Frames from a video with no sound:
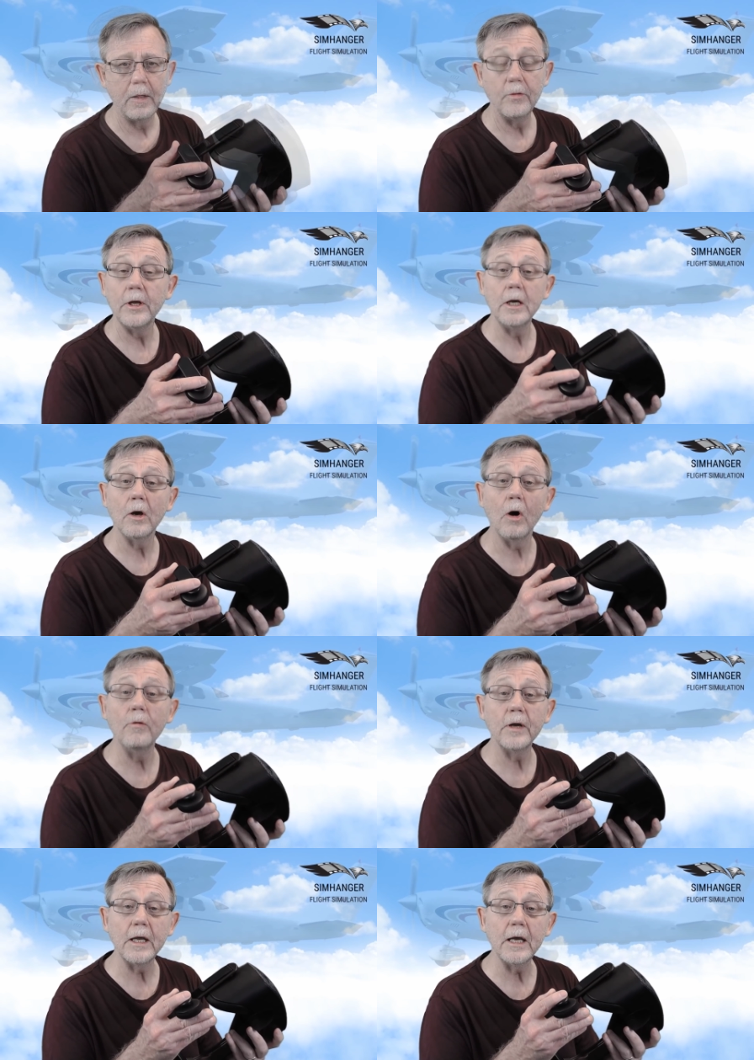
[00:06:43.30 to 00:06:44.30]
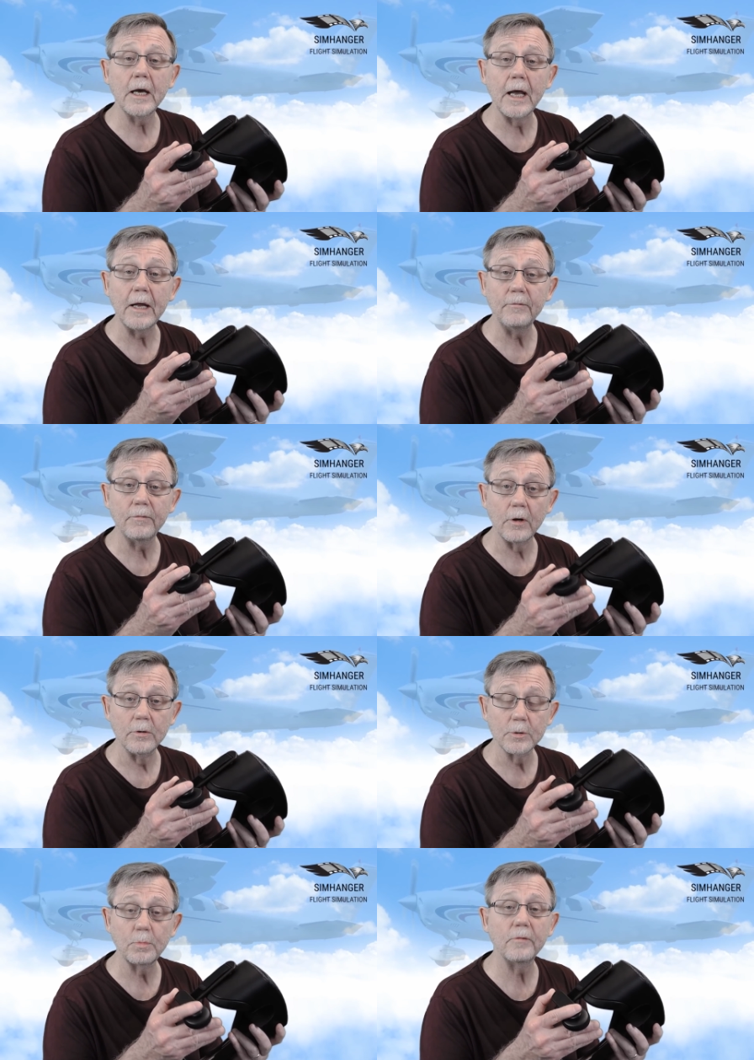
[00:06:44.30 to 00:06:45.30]
The over-ear
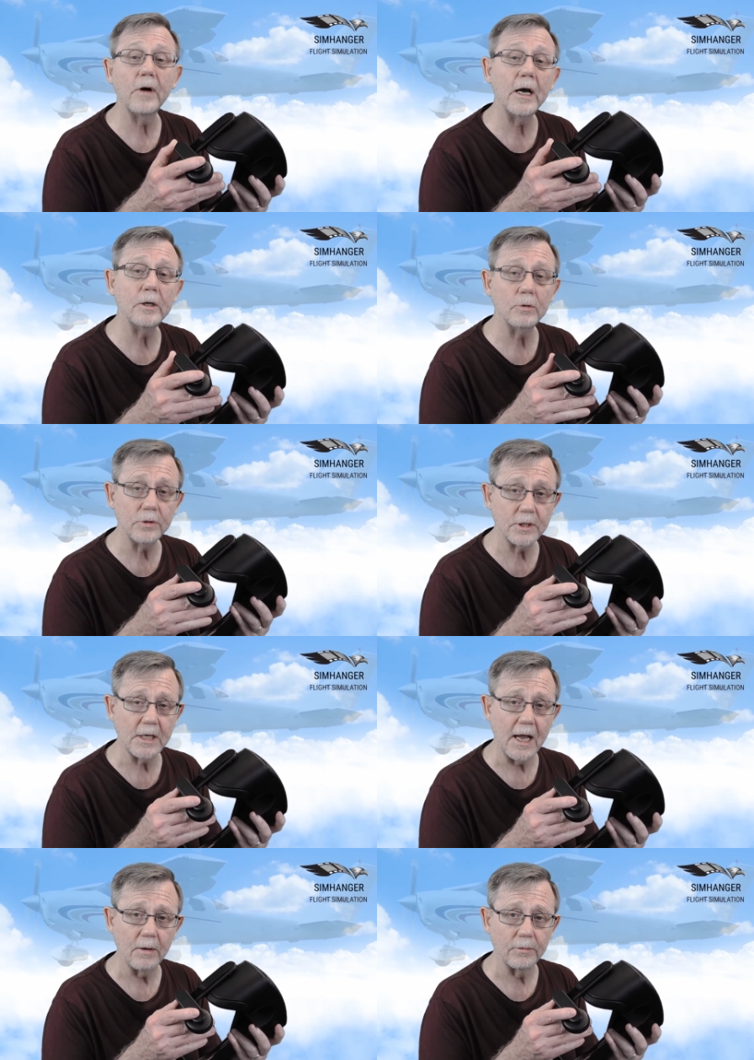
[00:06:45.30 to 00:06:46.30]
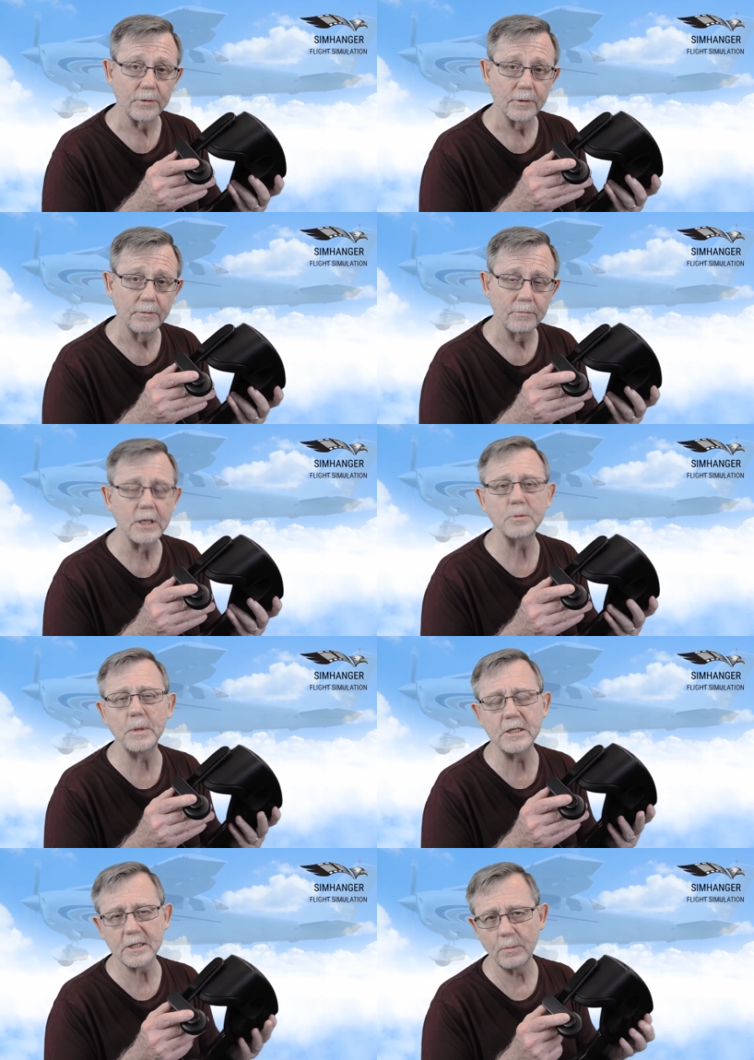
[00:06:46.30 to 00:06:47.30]
headphones provide good sound. There's
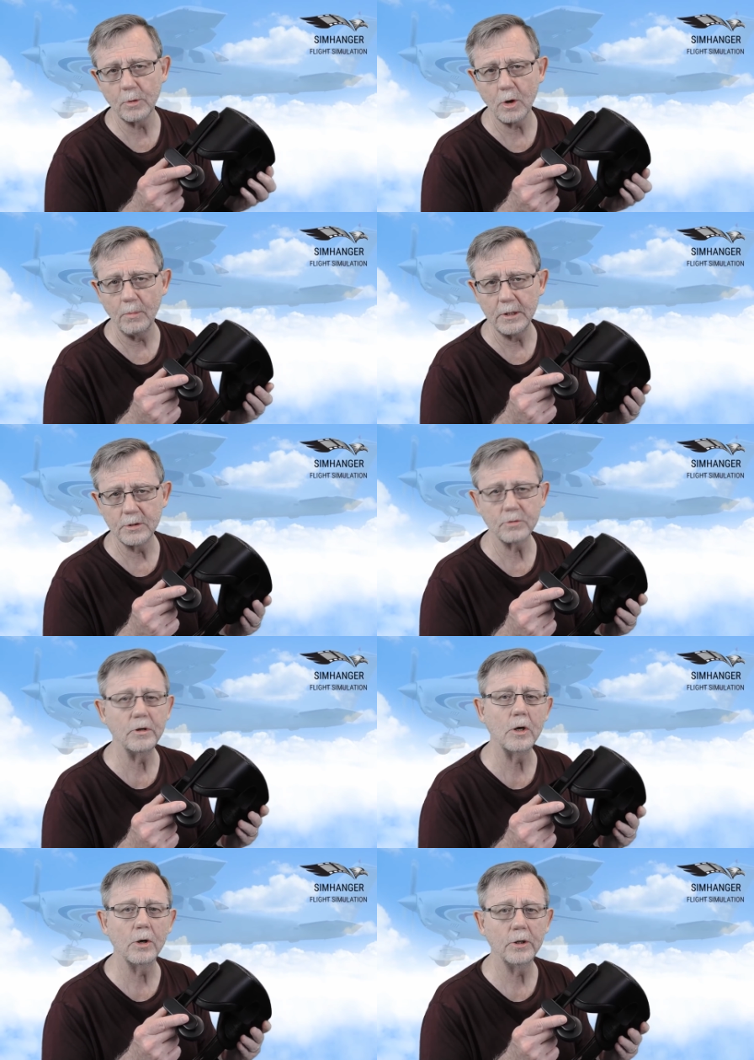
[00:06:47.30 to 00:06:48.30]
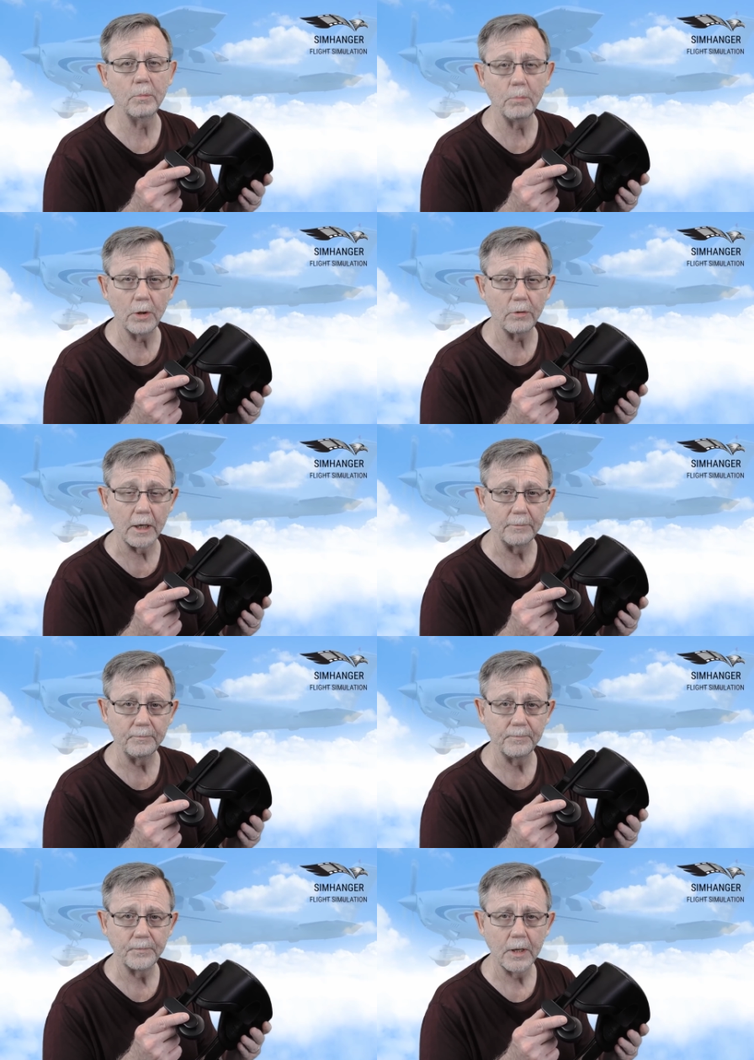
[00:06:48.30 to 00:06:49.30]
been some comments regarding Mura.
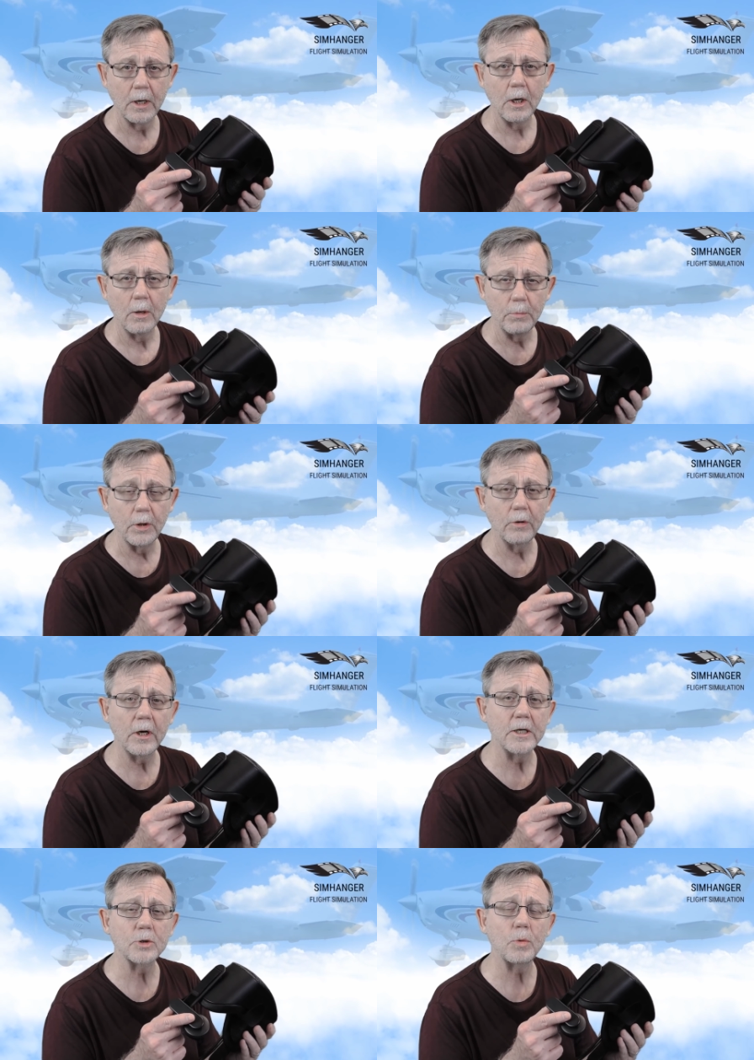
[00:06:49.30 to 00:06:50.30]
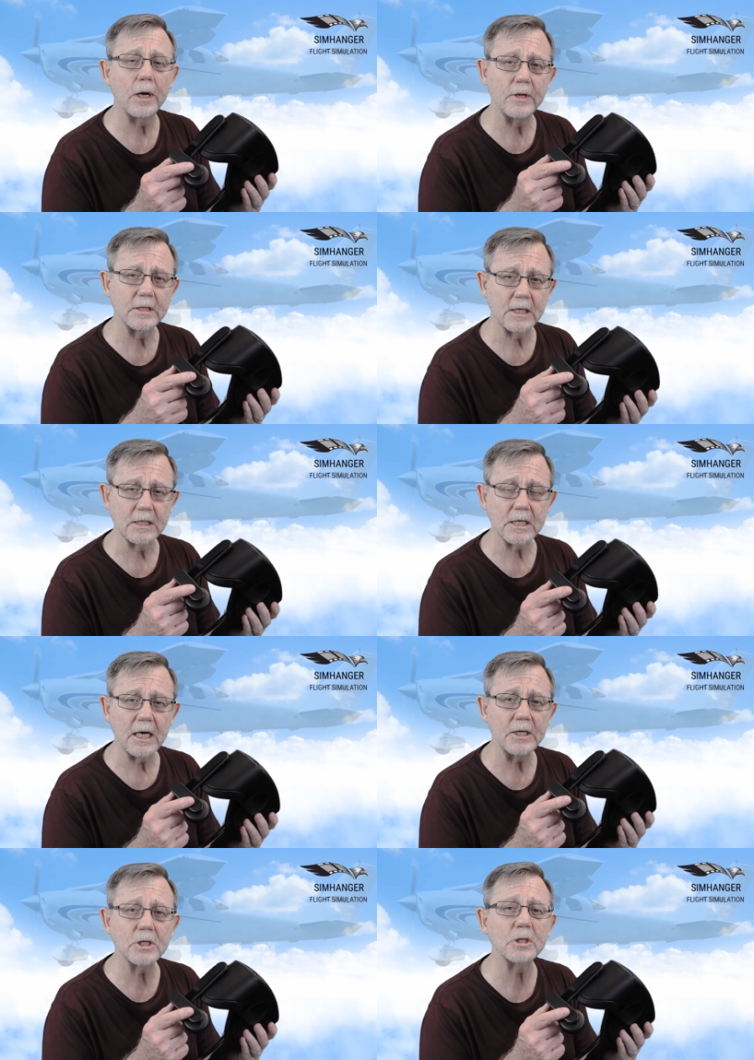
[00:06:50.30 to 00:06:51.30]
Mura is where there's a
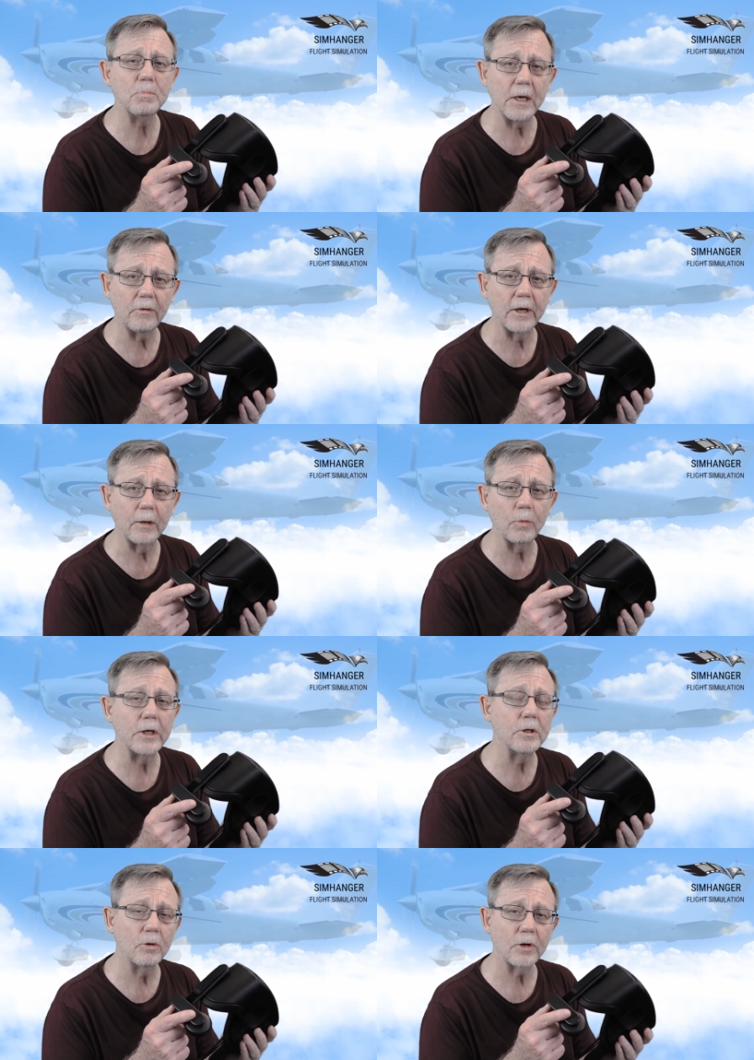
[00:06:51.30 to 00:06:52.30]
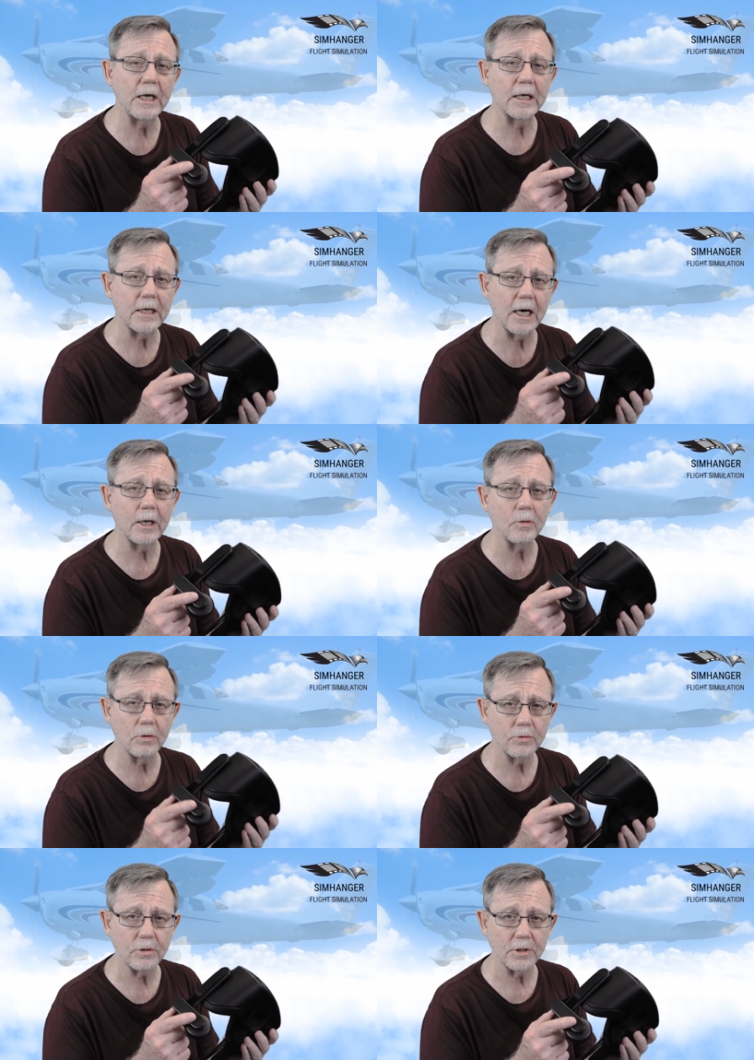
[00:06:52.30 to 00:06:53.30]
slight smearing when you're looking at high
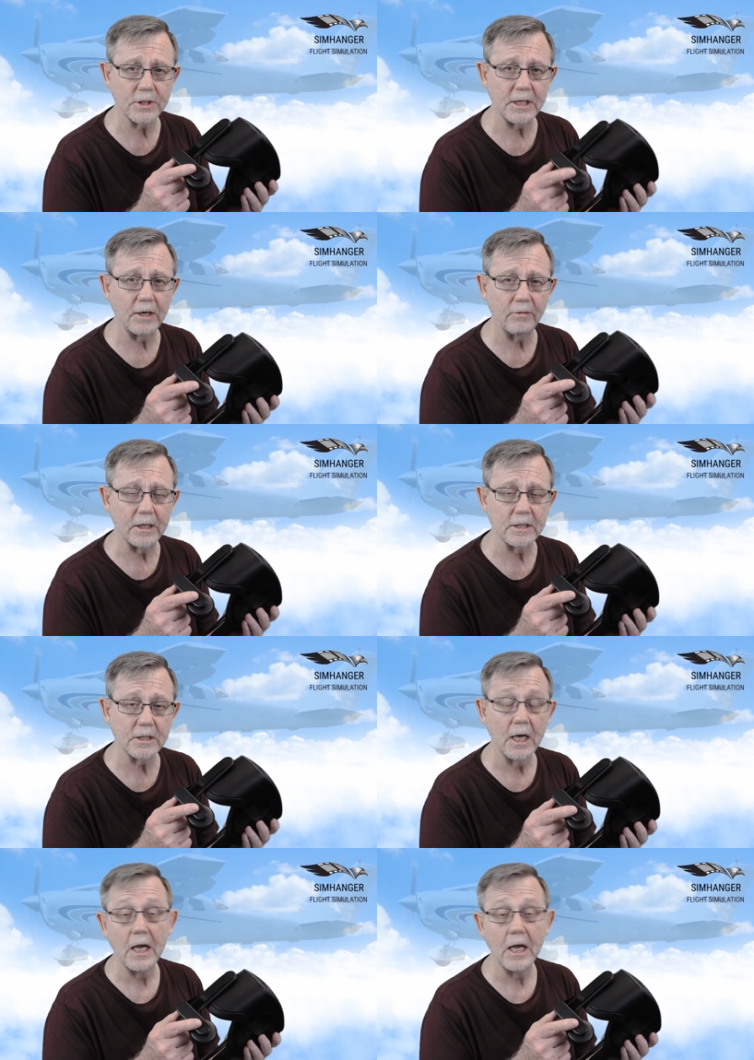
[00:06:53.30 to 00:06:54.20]
contrast areas.